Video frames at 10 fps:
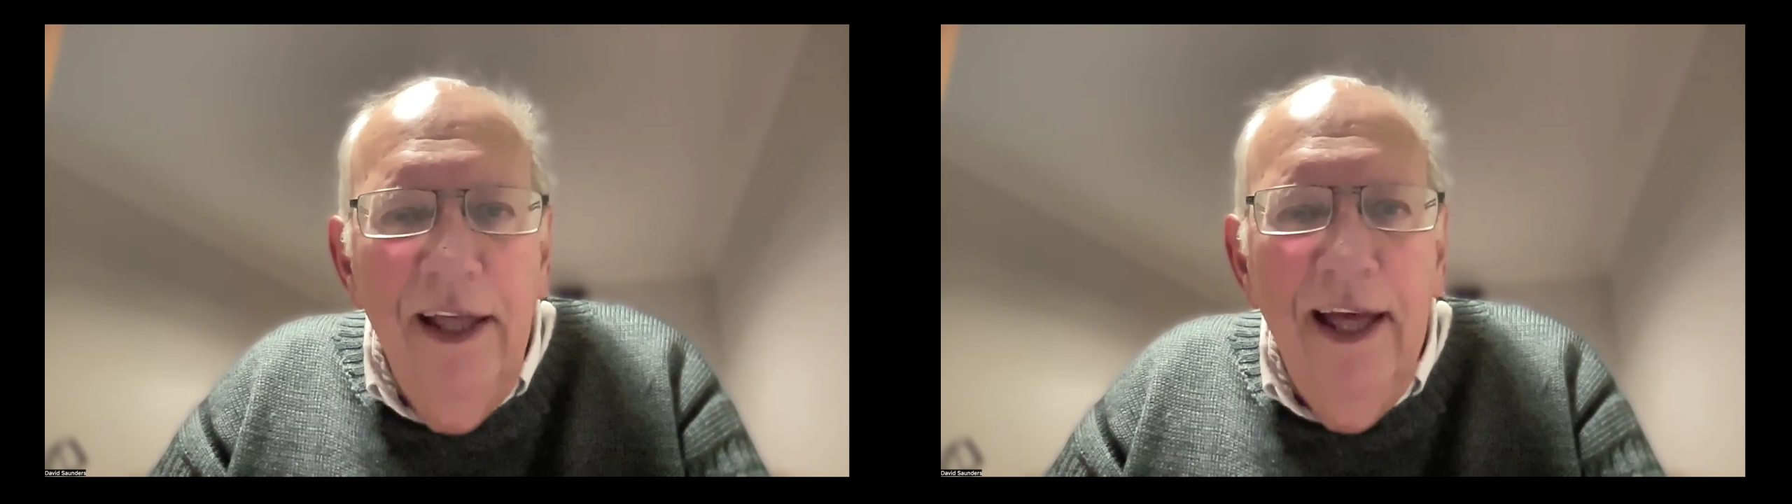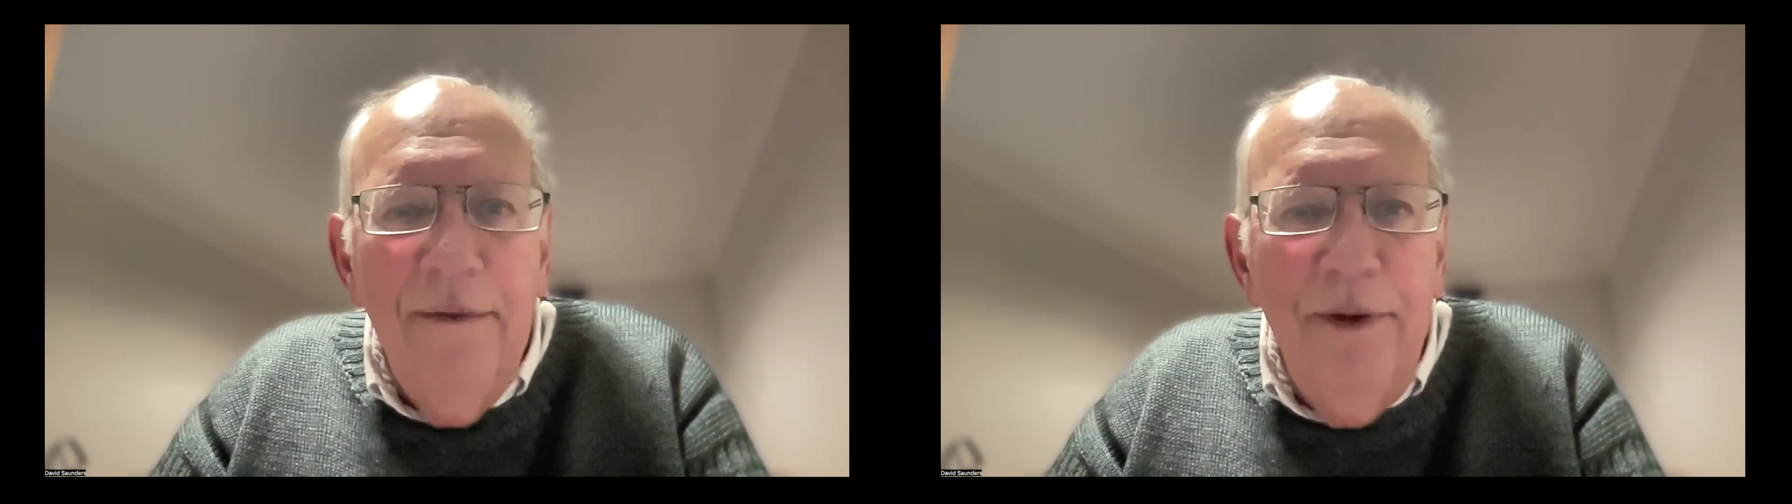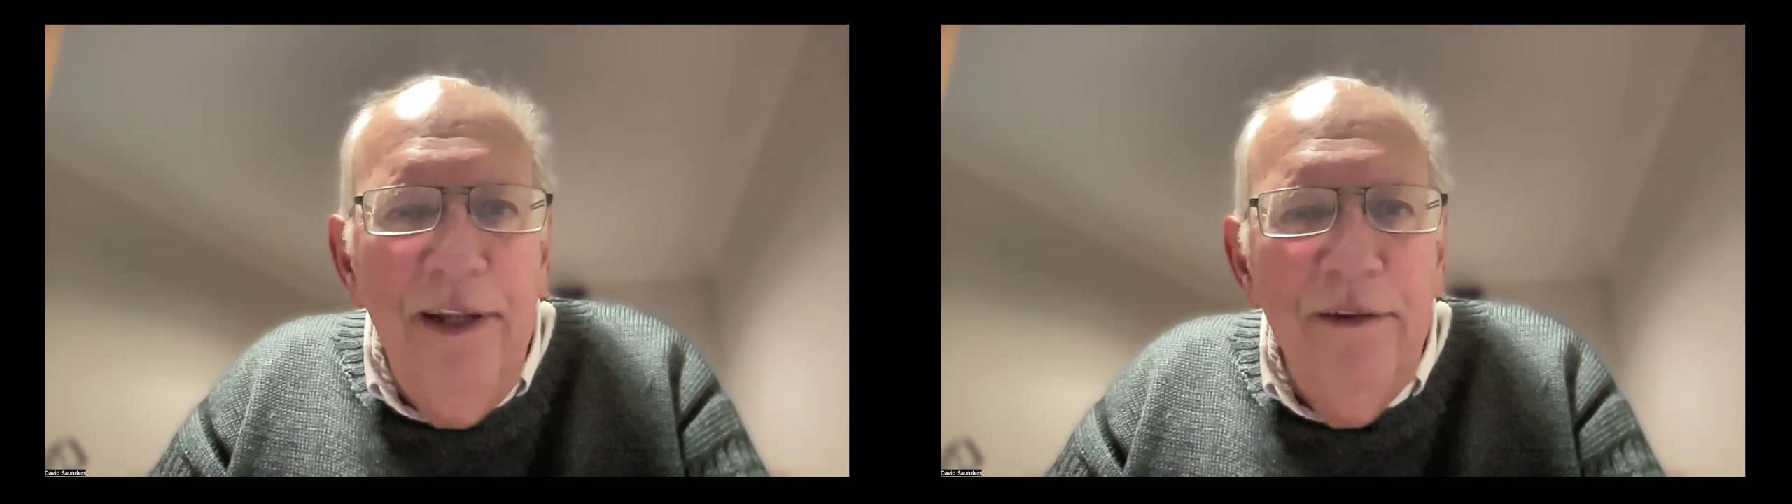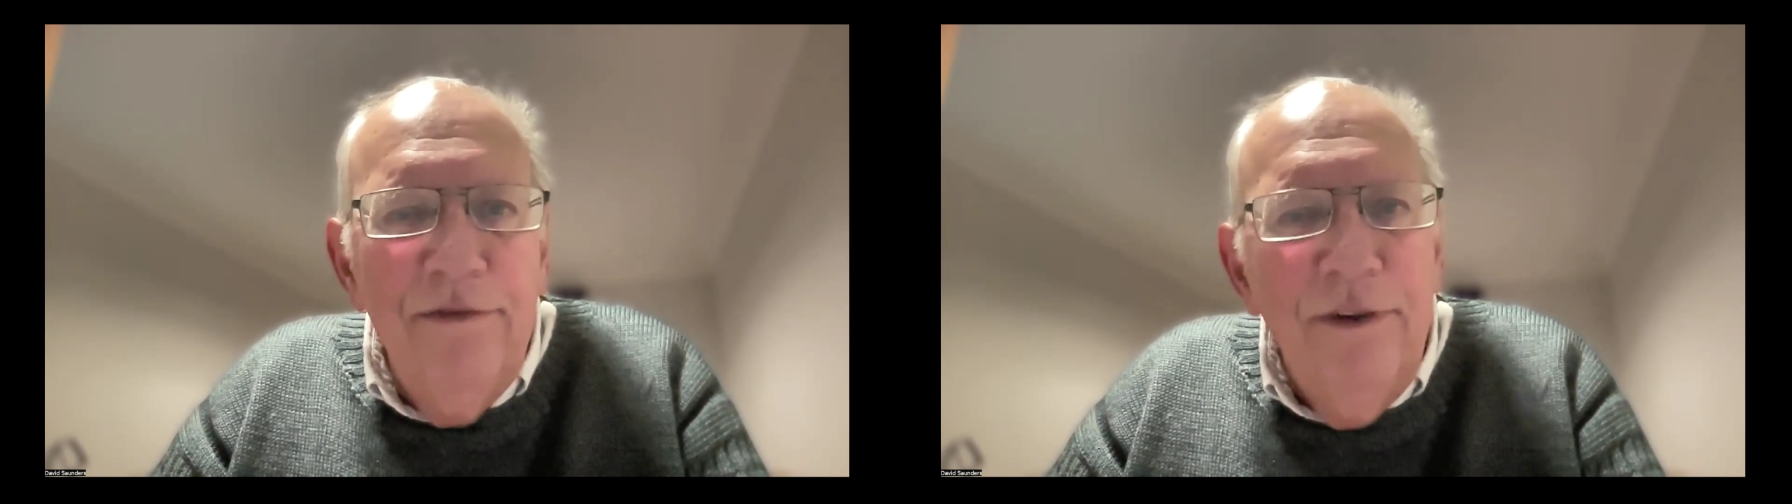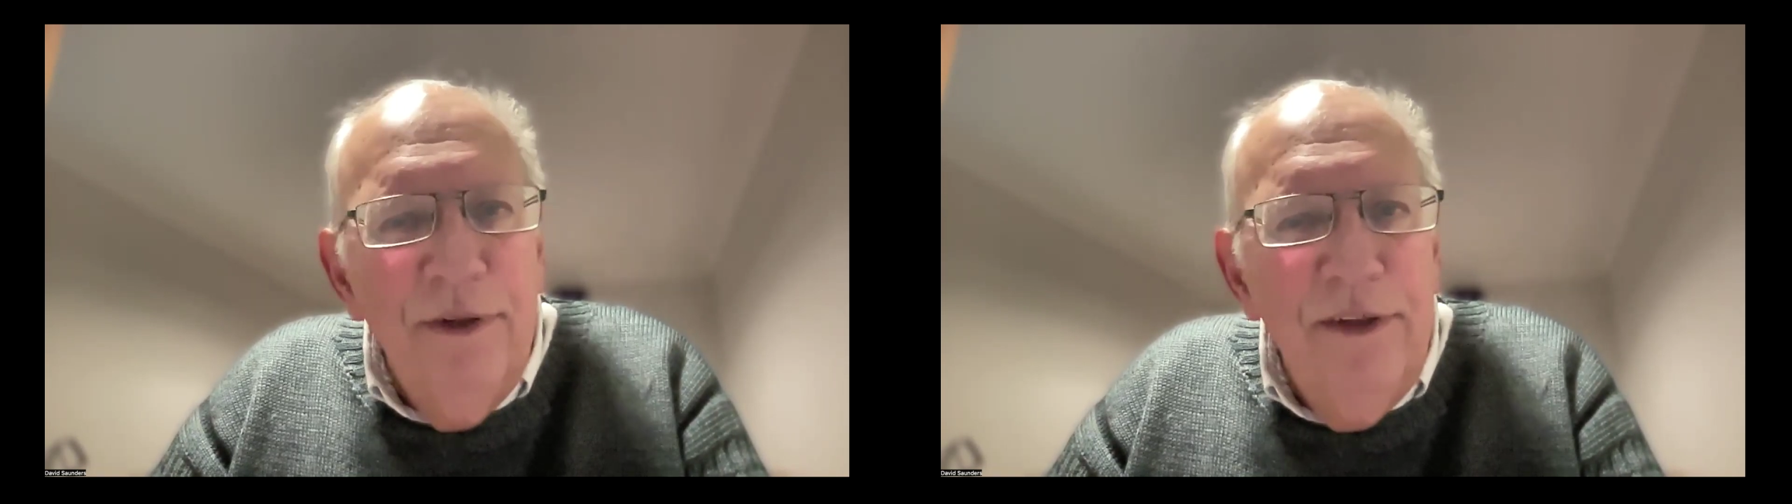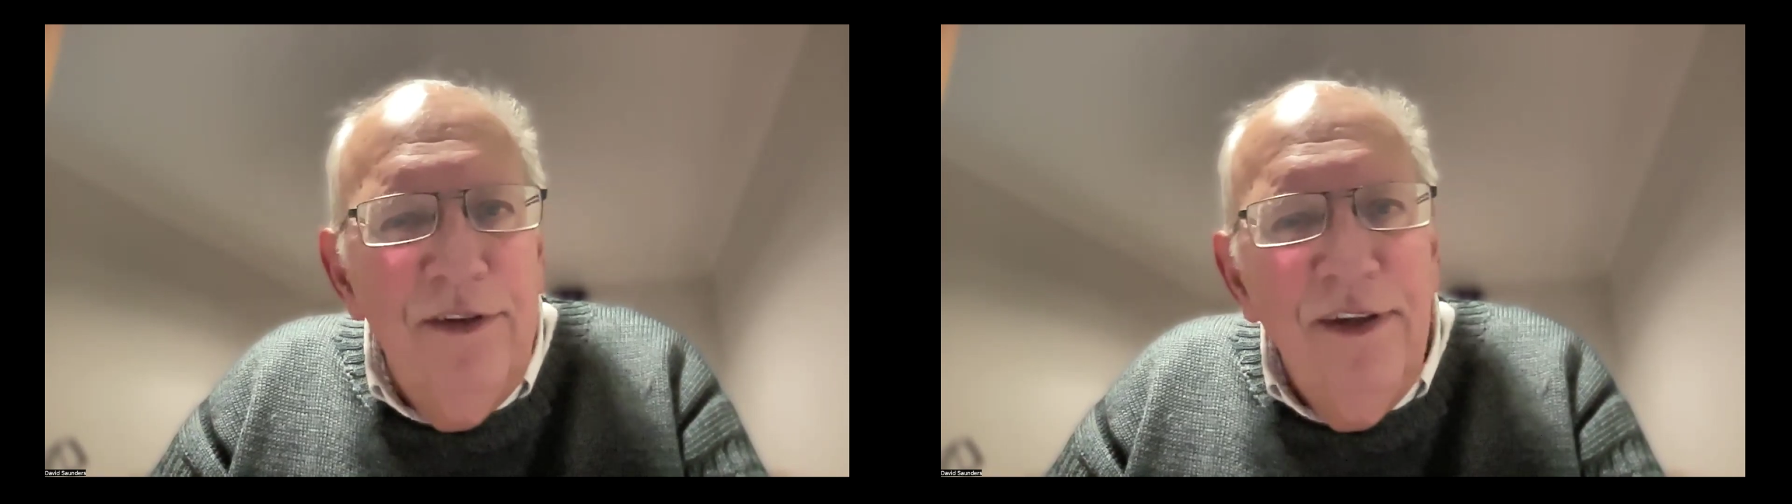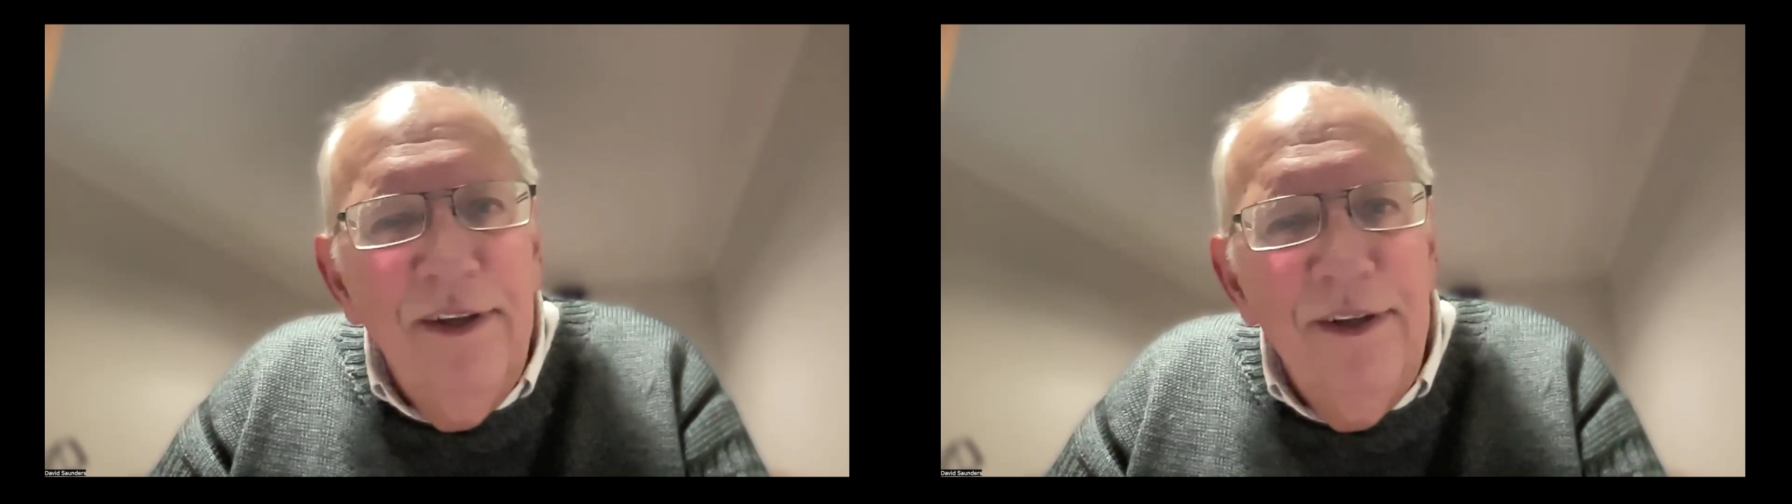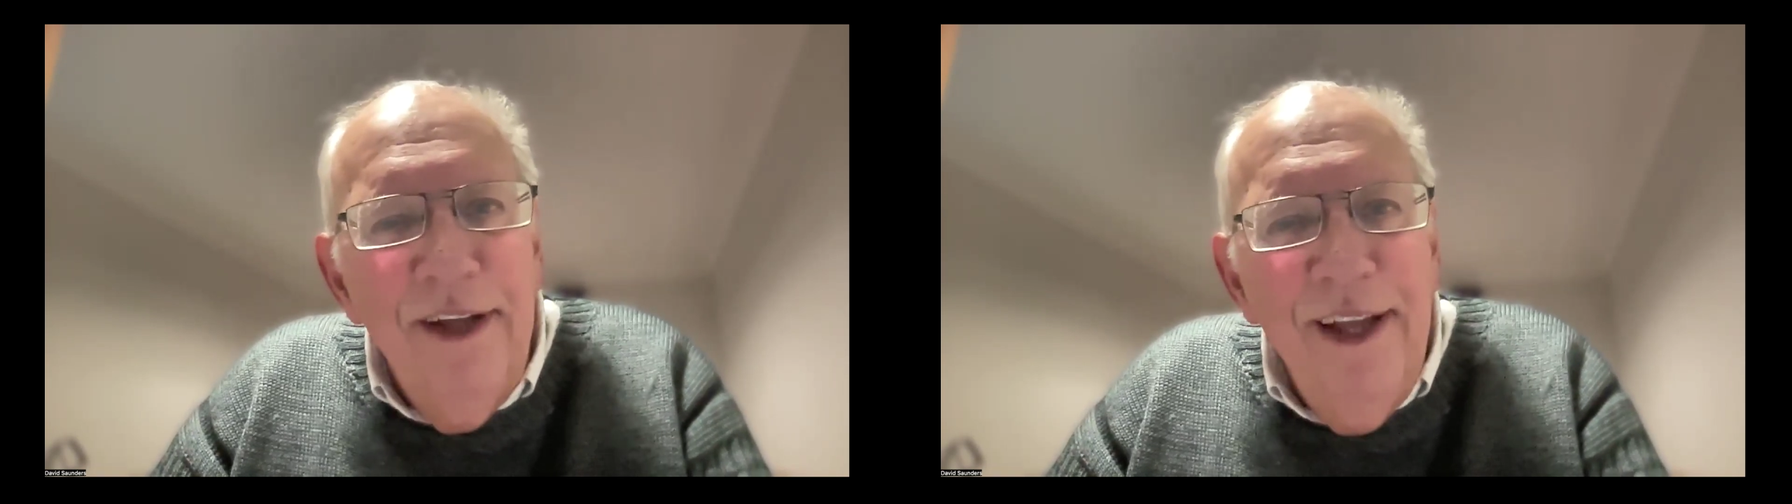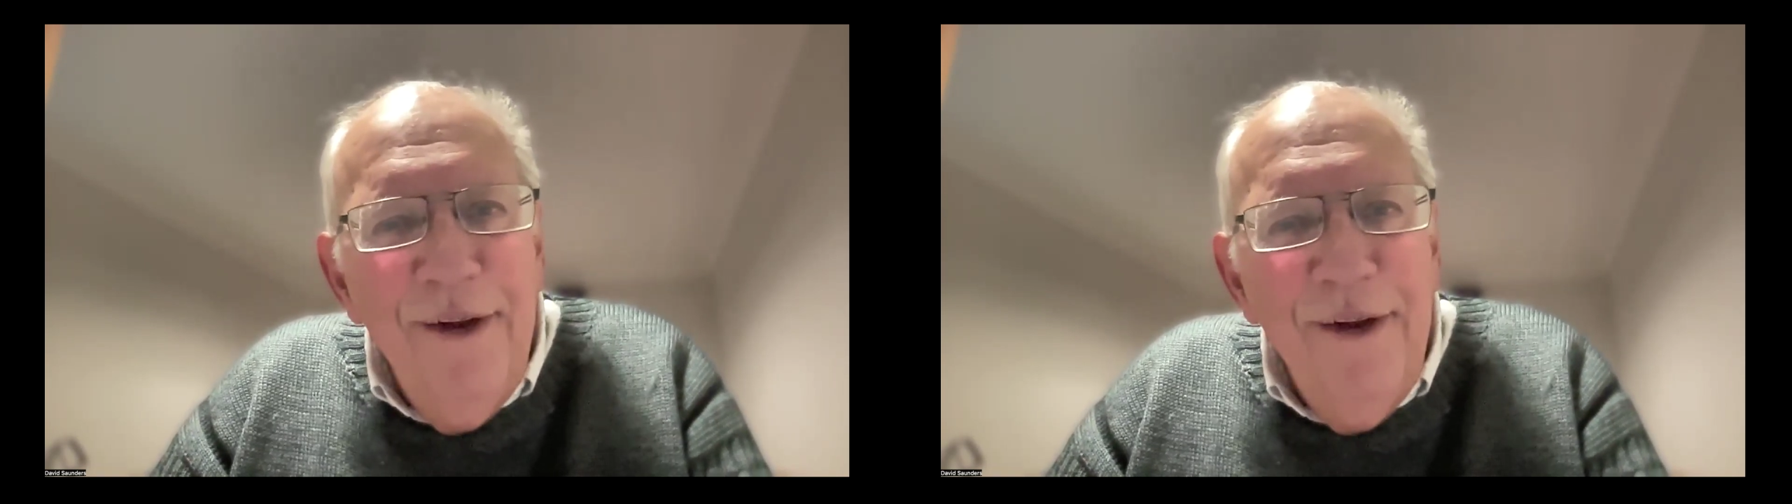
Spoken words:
and we look forward to